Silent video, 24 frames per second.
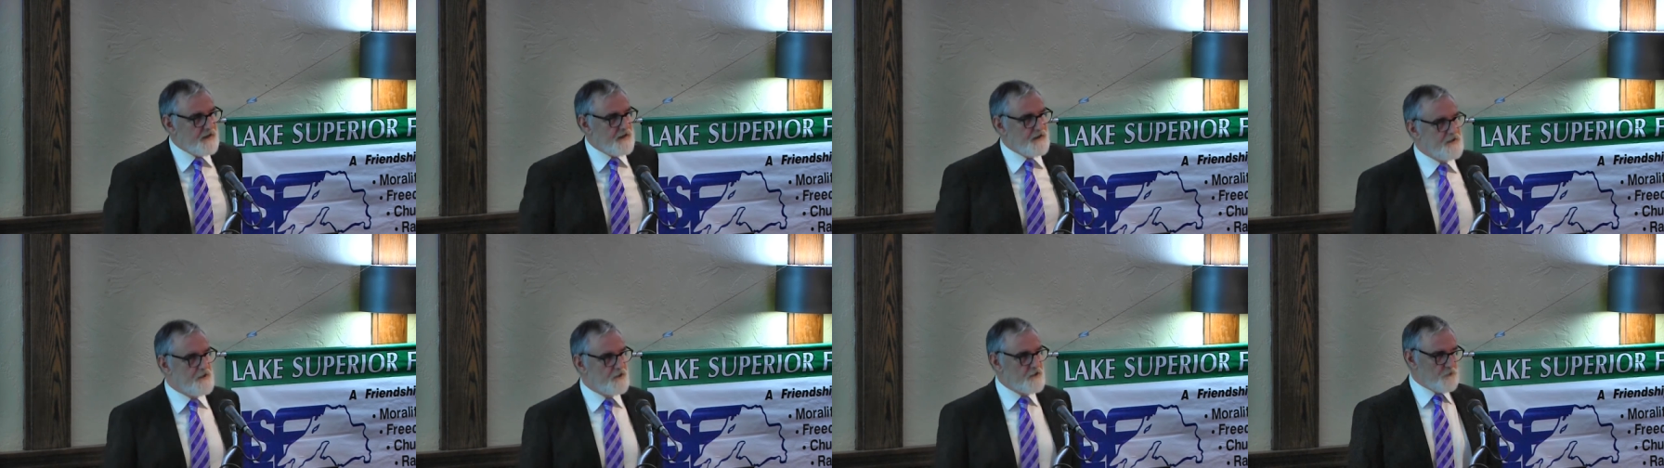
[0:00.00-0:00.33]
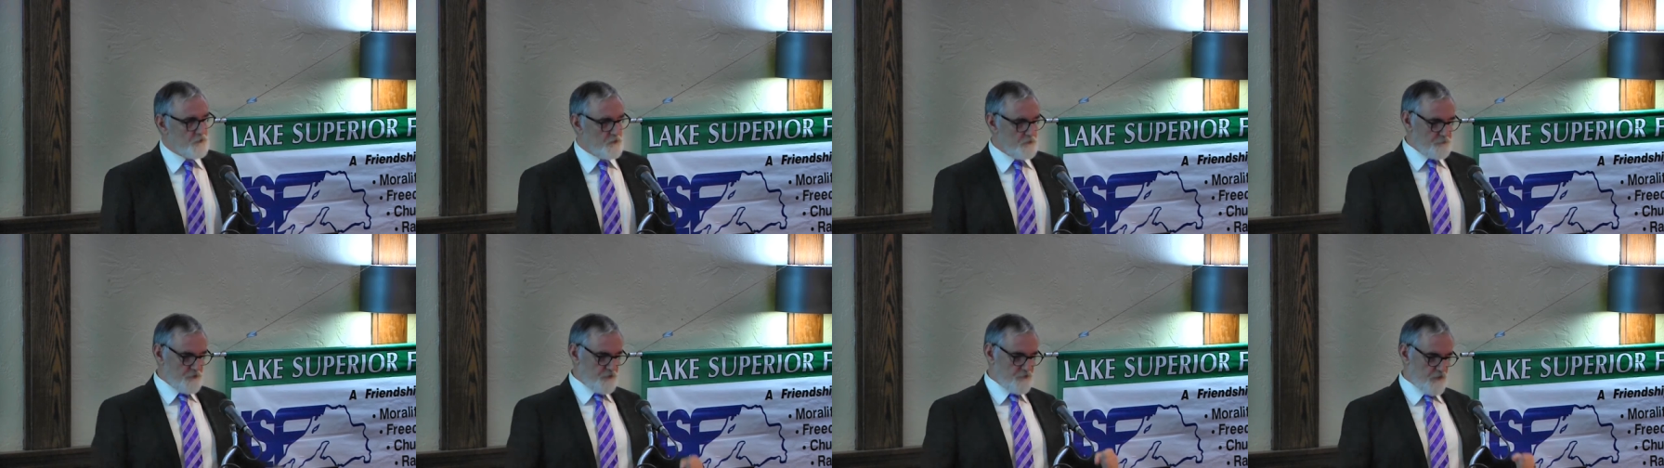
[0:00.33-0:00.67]
and the other
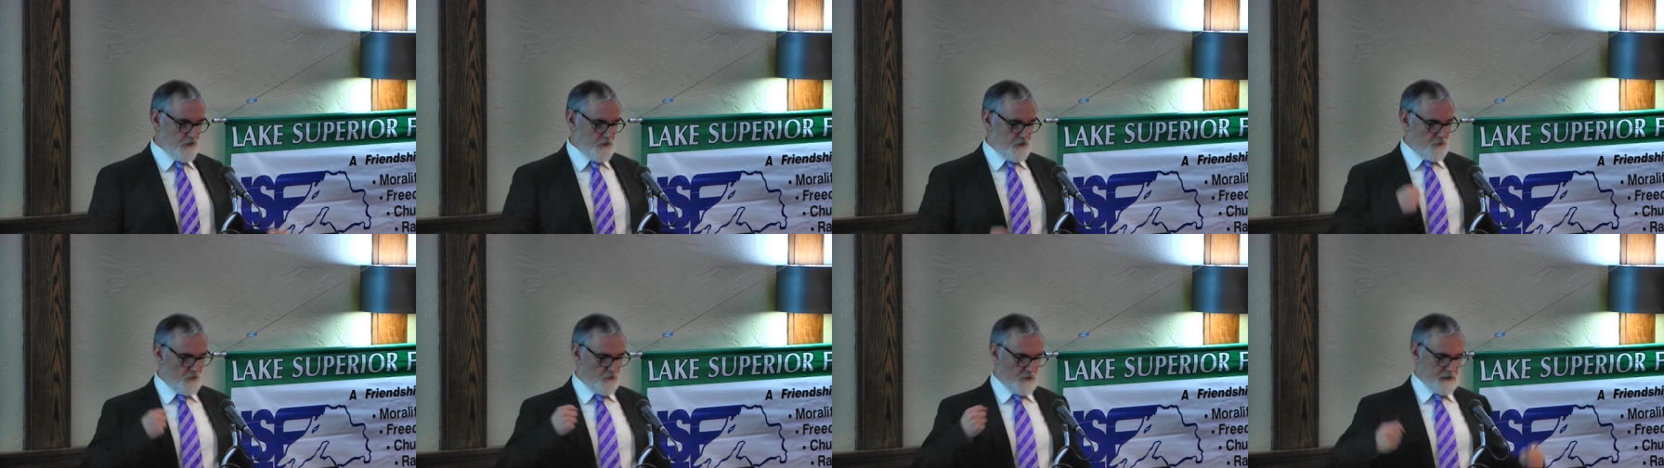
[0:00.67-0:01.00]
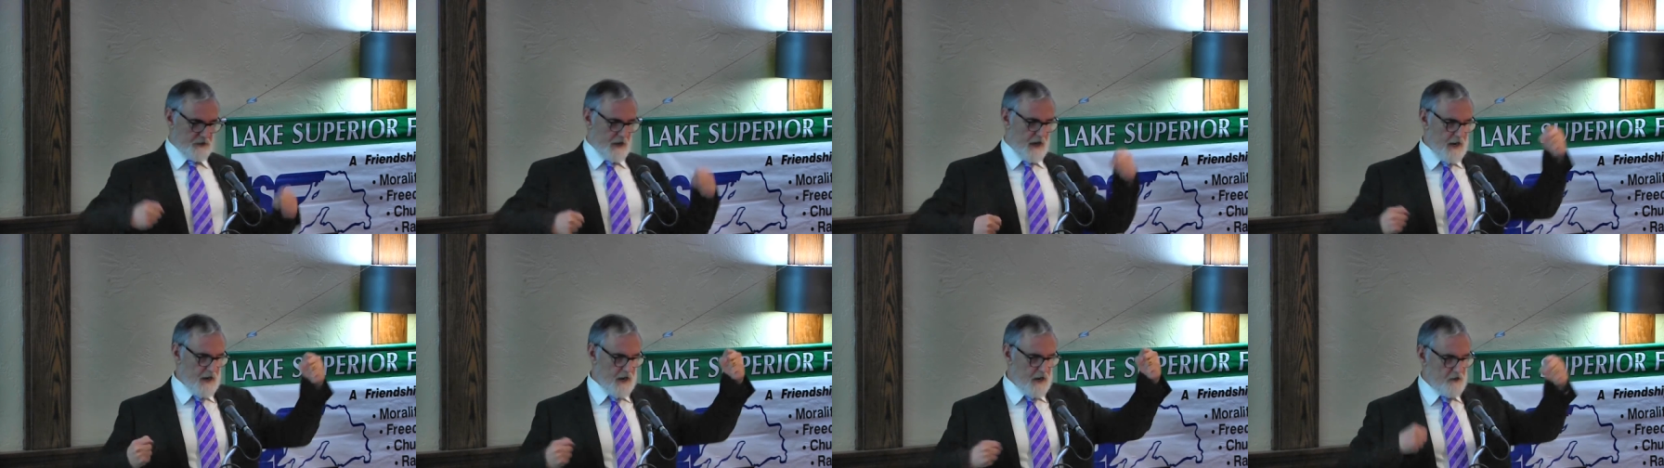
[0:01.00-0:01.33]
one will be saying, Oh
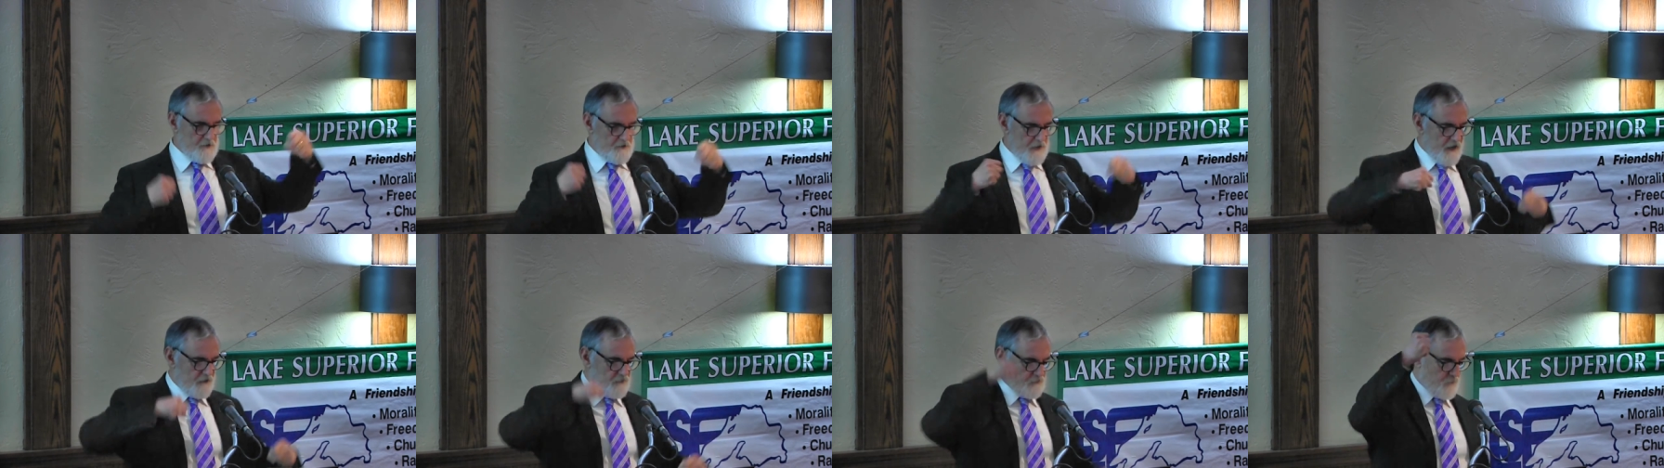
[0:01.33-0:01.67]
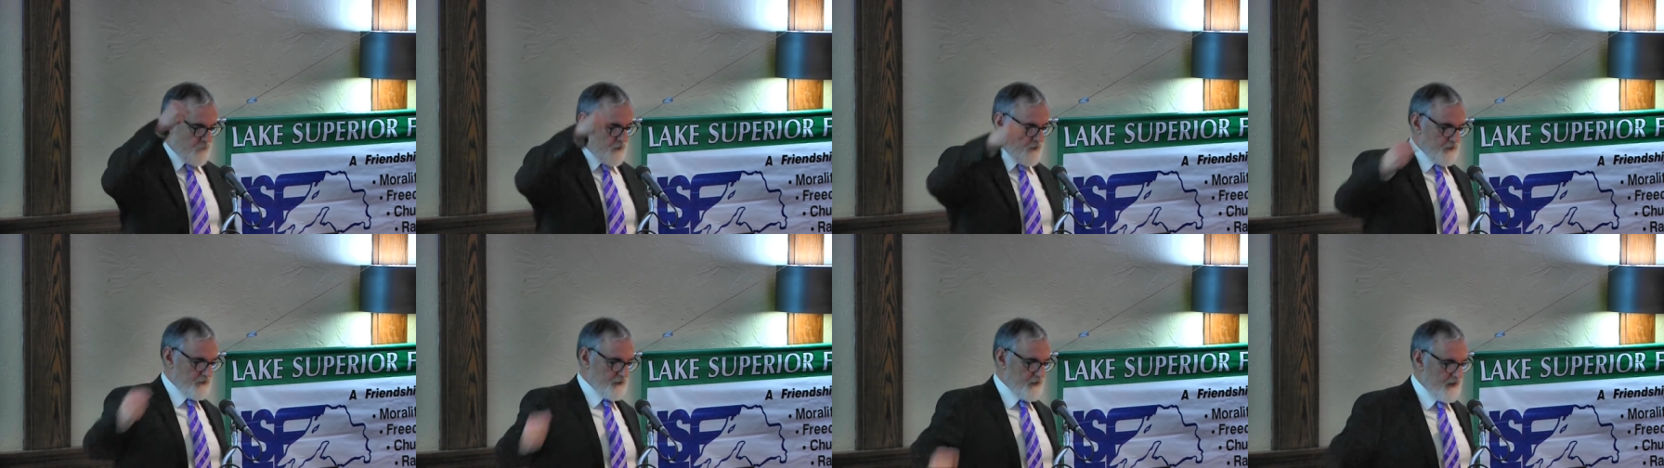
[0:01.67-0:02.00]
yeah, that's
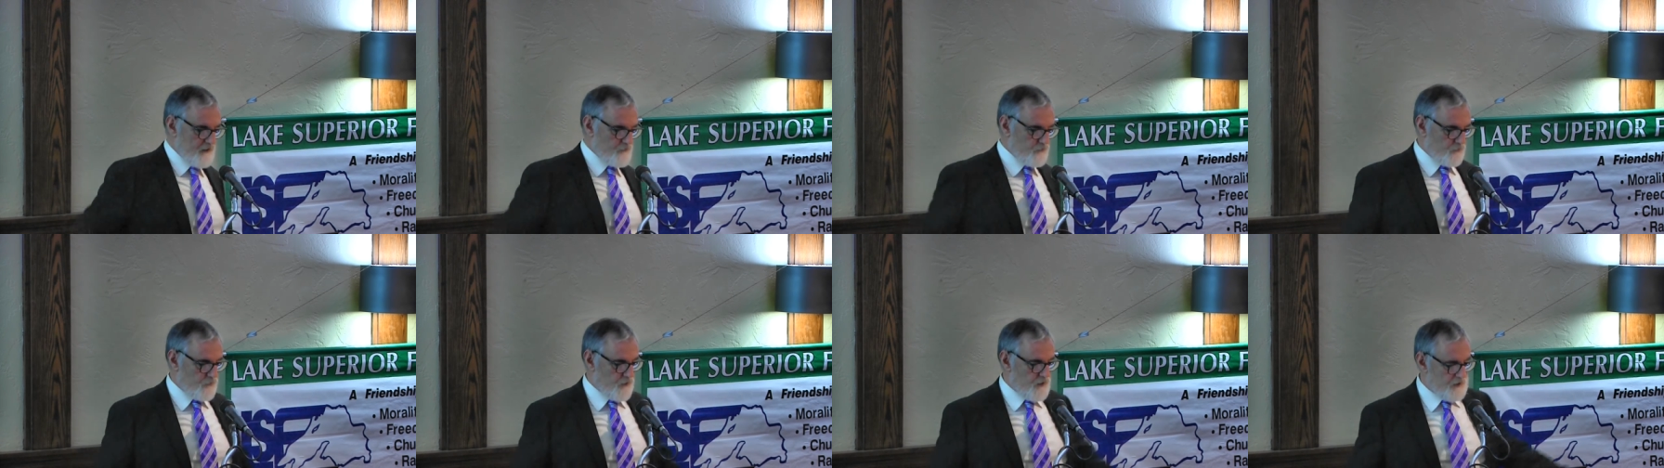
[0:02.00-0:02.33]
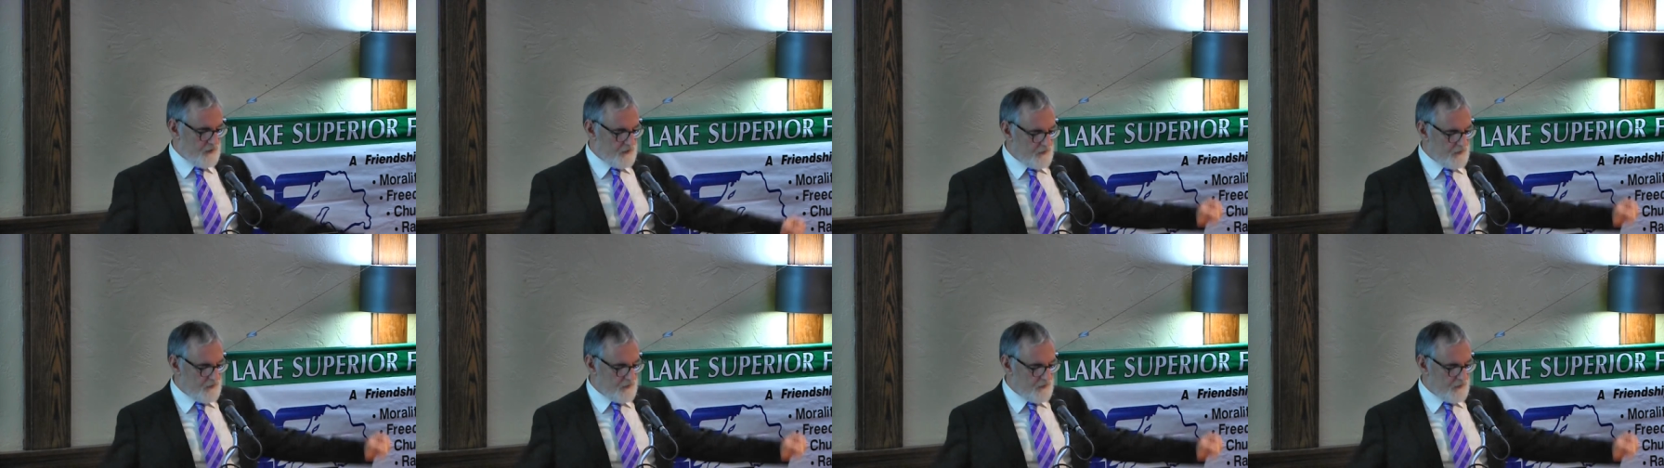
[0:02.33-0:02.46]
right, that's right.